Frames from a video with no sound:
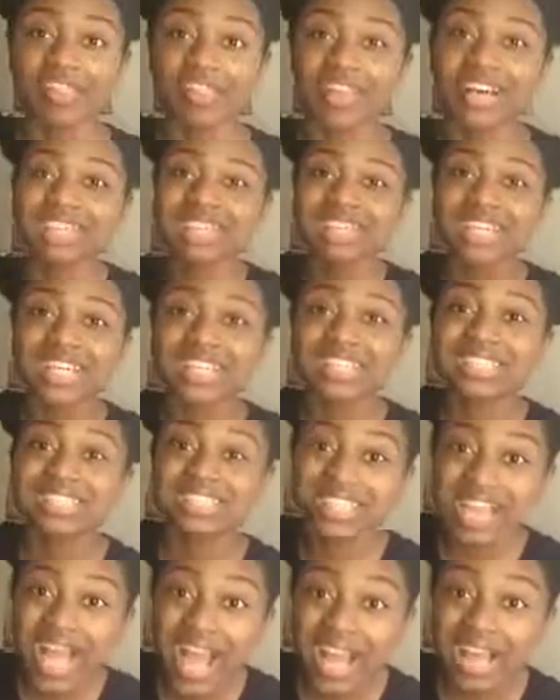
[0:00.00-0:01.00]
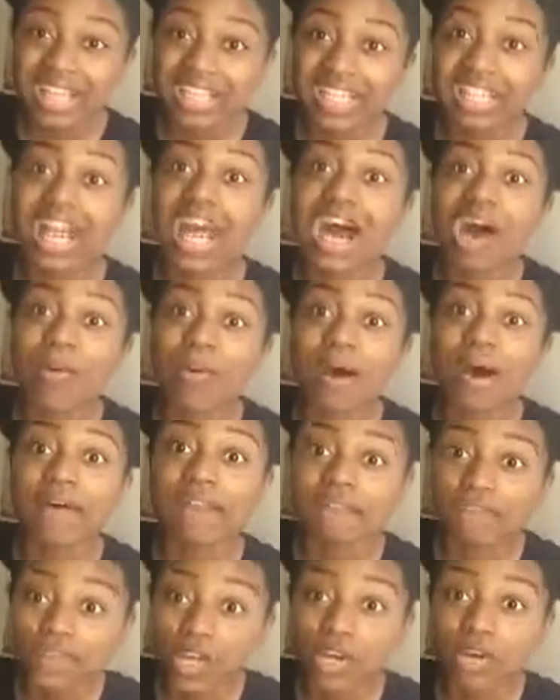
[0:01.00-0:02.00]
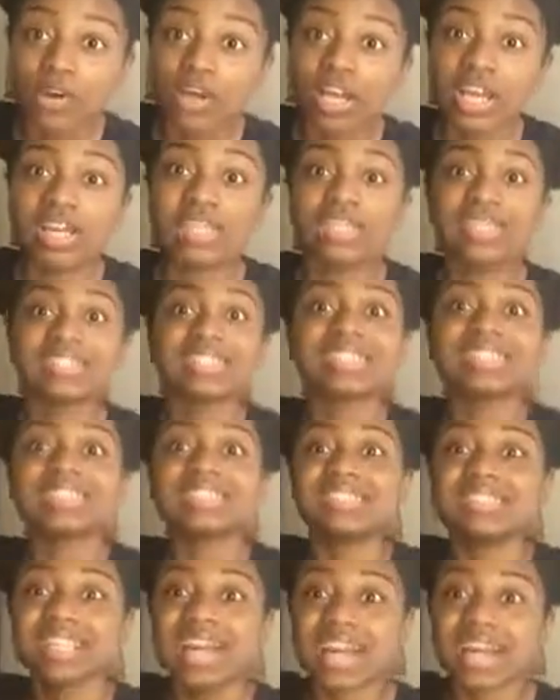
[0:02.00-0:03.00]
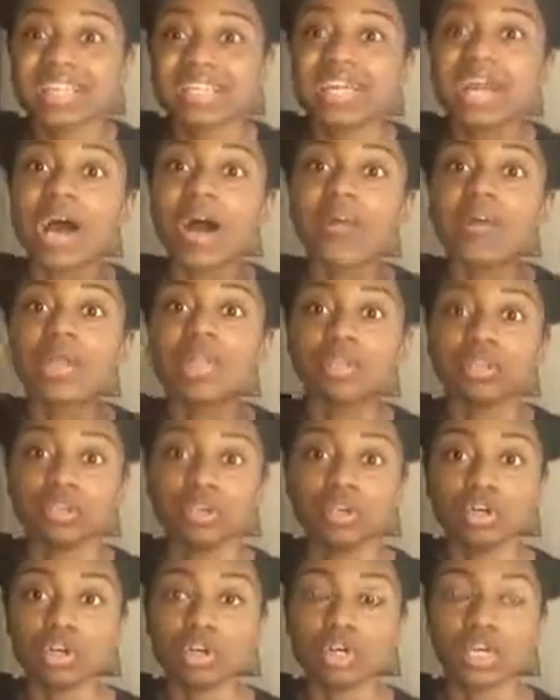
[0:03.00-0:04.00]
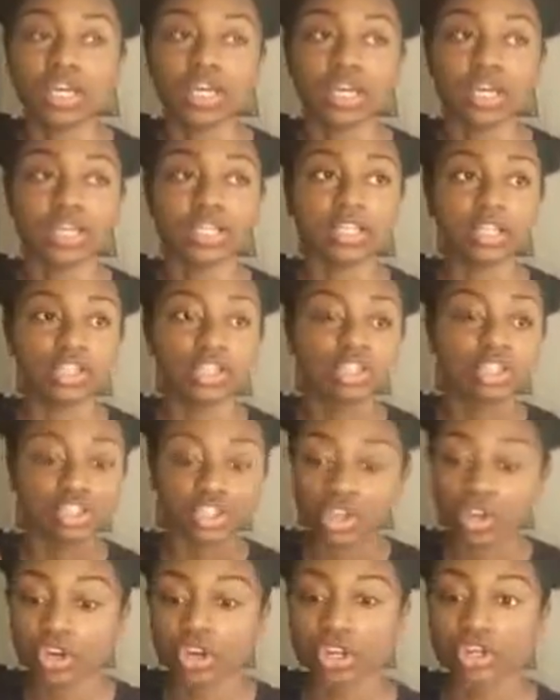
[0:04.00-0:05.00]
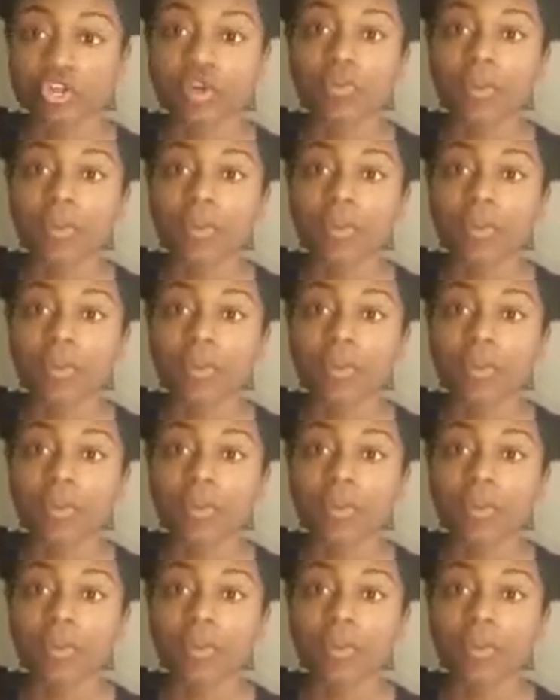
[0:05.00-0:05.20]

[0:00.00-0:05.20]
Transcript: That's exactly how I felt, and that's exactly how it looked. It looked deserted.